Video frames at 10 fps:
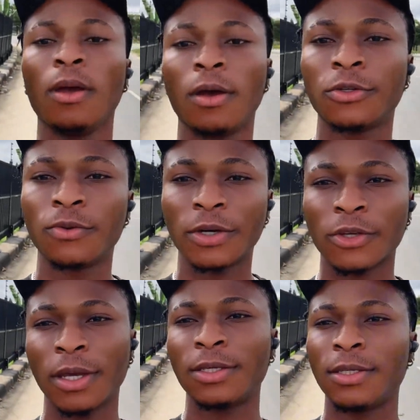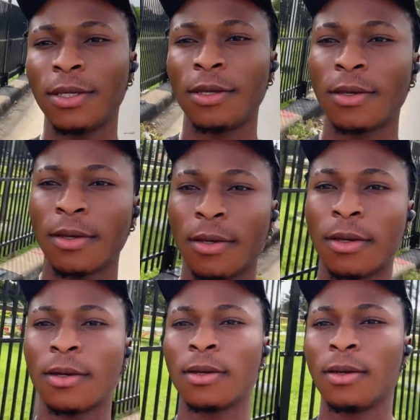So as you can see,
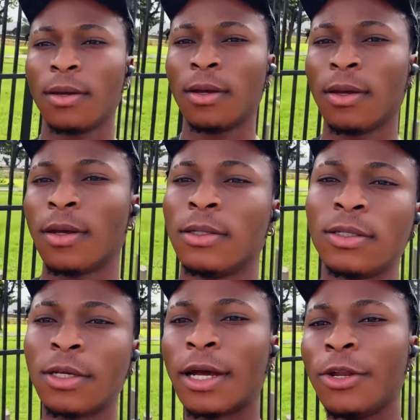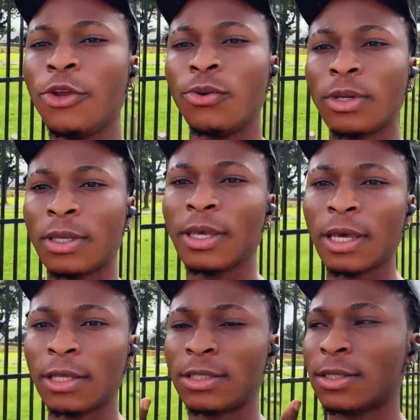there are new
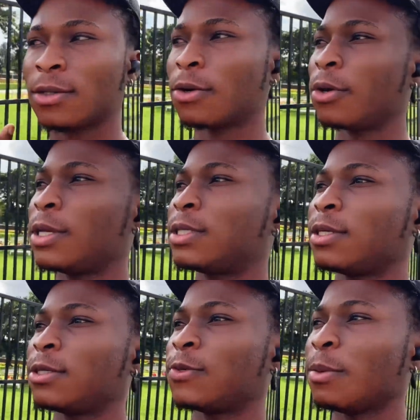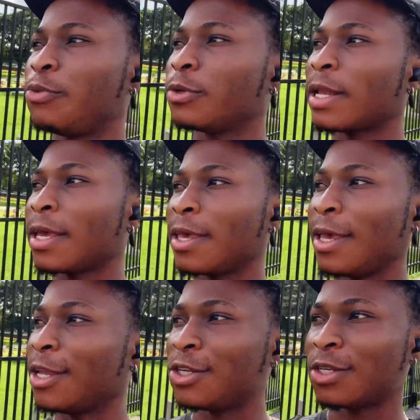gates. All these things were built like
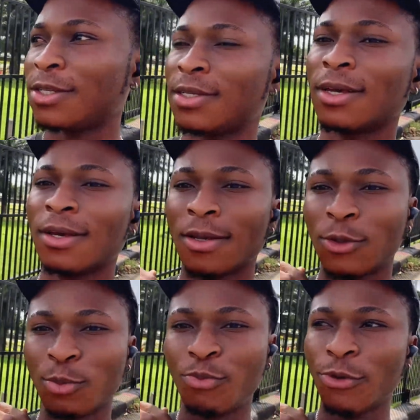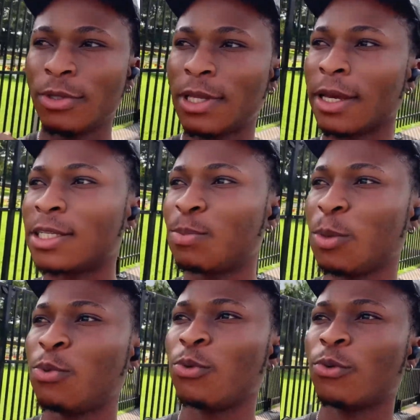cages to protect
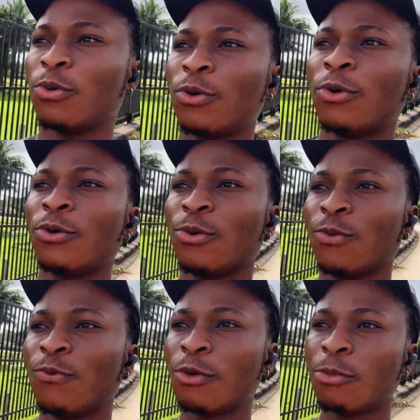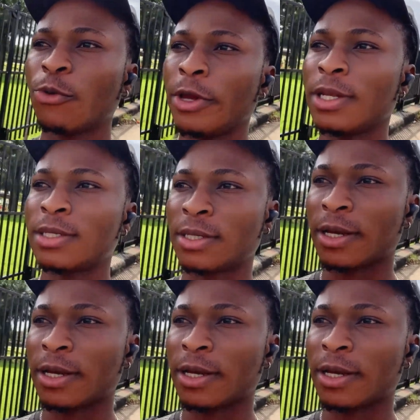people from going inside.